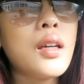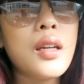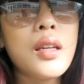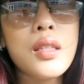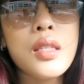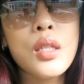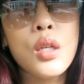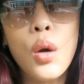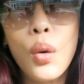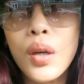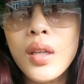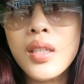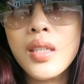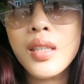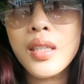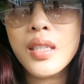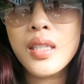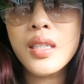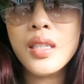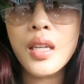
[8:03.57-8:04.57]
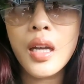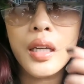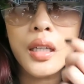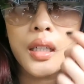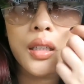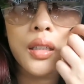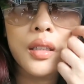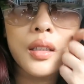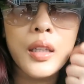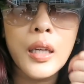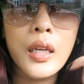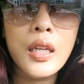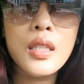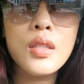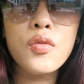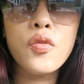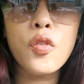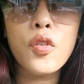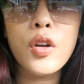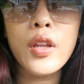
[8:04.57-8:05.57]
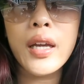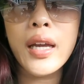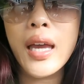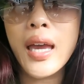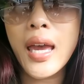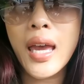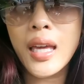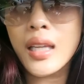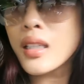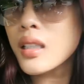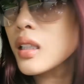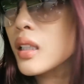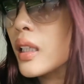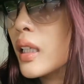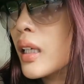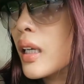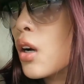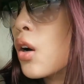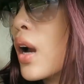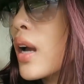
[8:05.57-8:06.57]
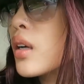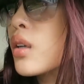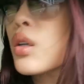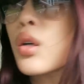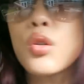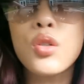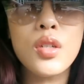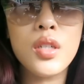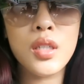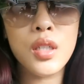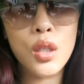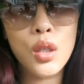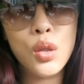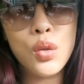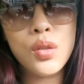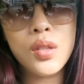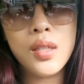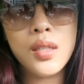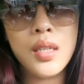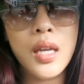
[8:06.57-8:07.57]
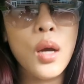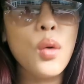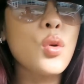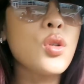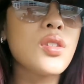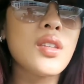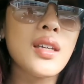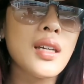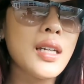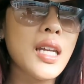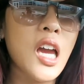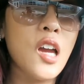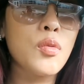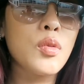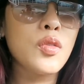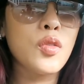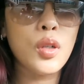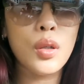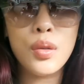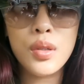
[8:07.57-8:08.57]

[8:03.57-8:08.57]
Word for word: it's going to the site, like it's for like a handling or I don't know, just to use the site, which they didn't have before.